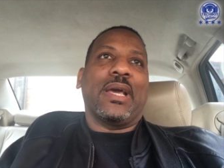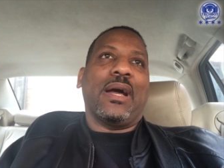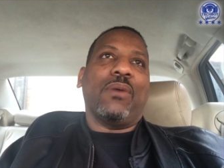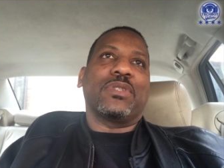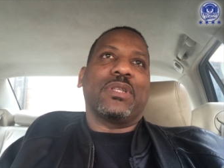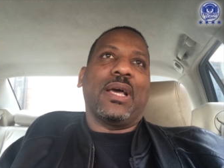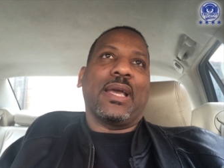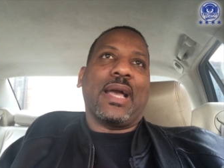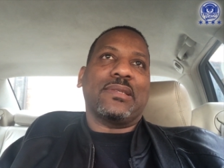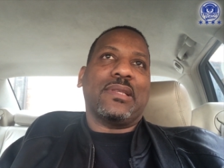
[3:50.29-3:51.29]
And I was
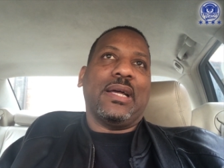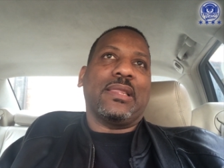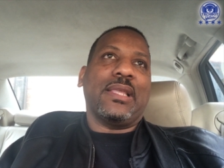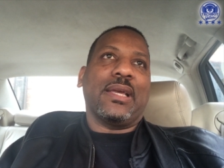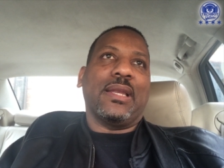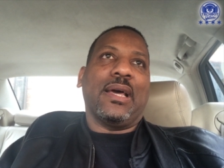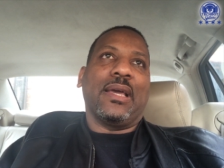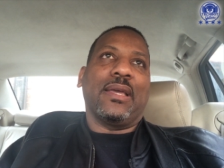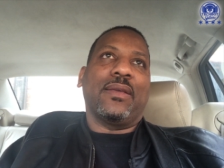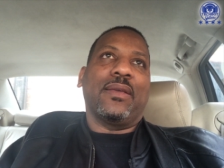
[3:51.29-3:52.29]
like, I started thinking
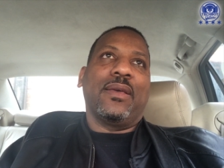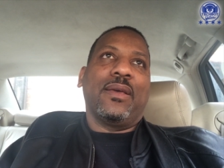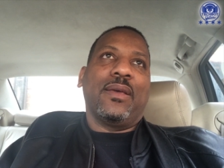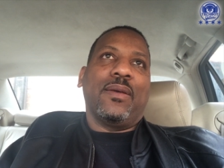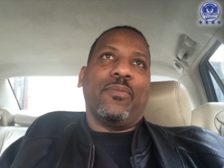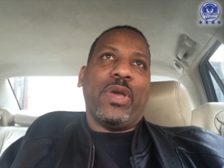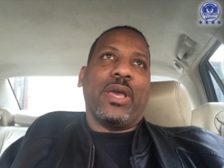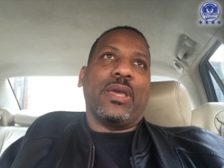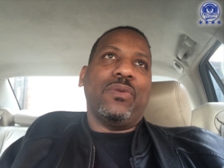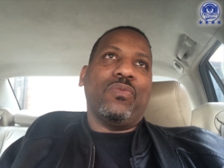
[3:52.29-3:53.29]
like,
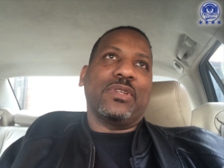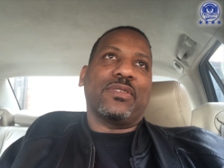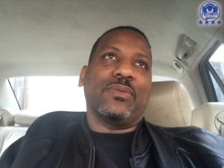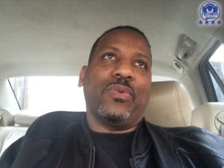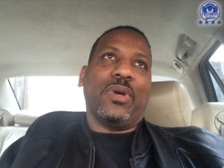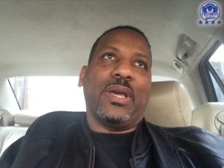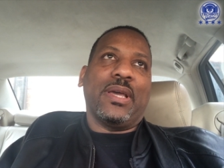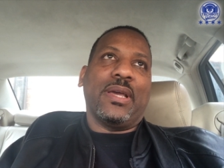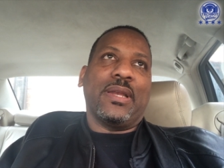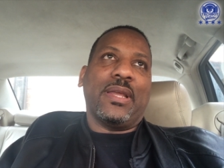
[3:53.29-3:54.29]
man, he went
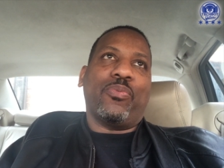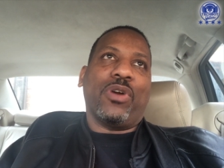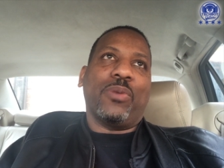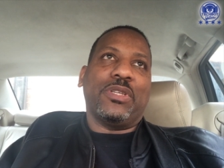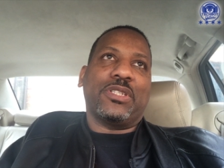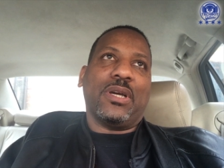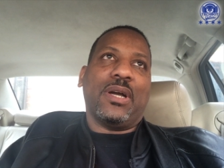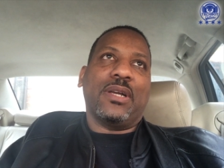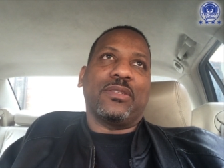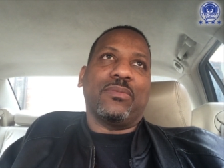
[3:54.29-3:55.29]
somewhere and they probably
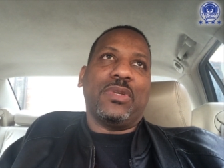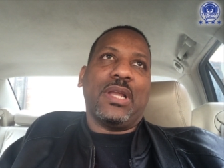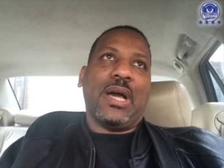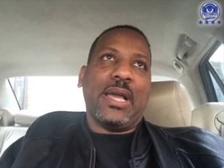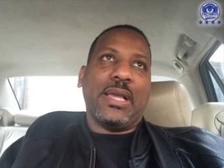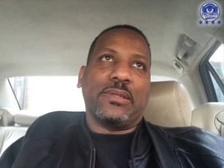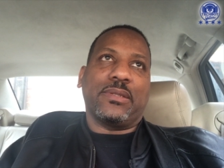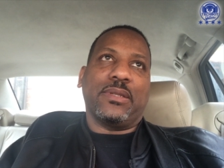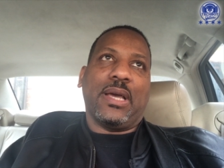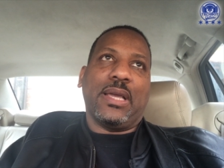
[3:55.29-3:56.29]
charged him
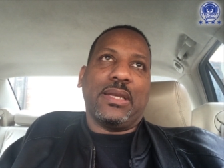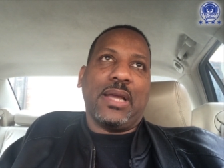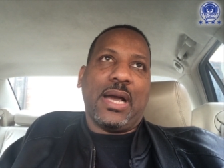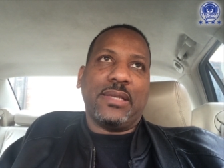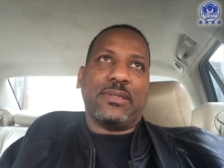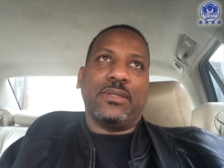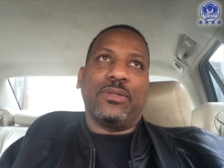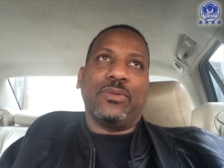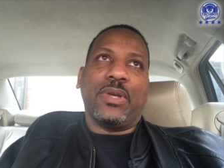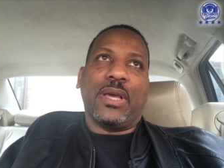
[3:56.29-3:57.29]
nice to
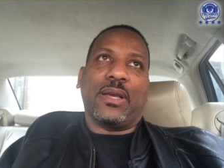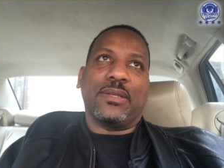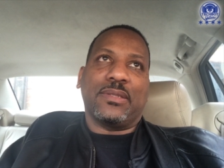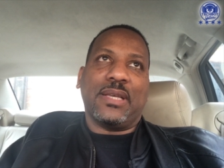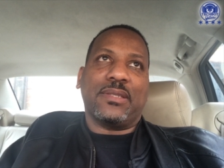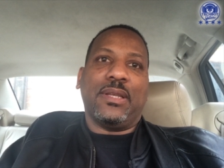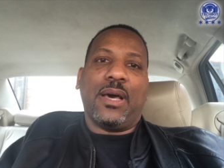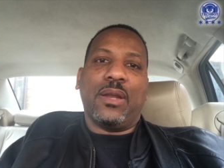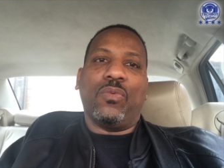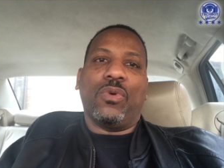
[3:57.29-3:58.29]
do that, because that's a
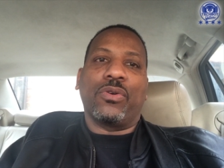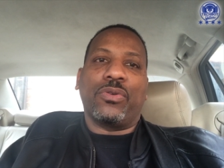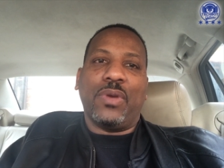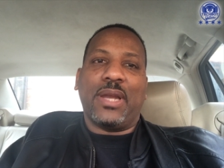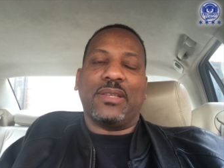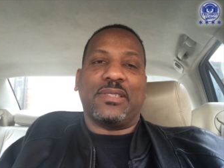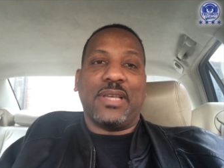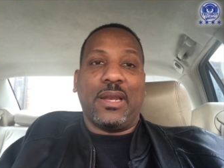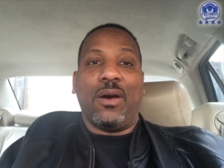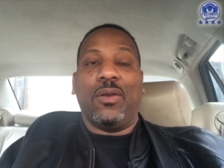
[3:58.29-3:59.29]
lot of work. You got to
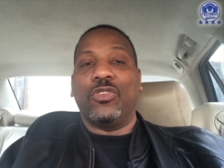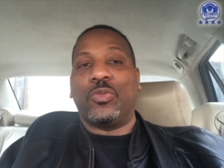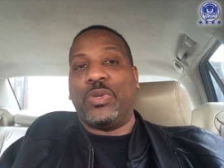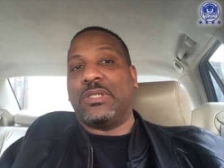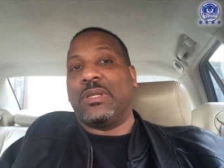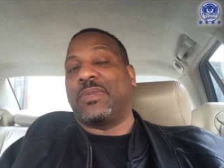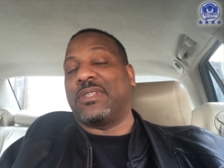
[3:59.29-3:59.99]
set all those pictures up.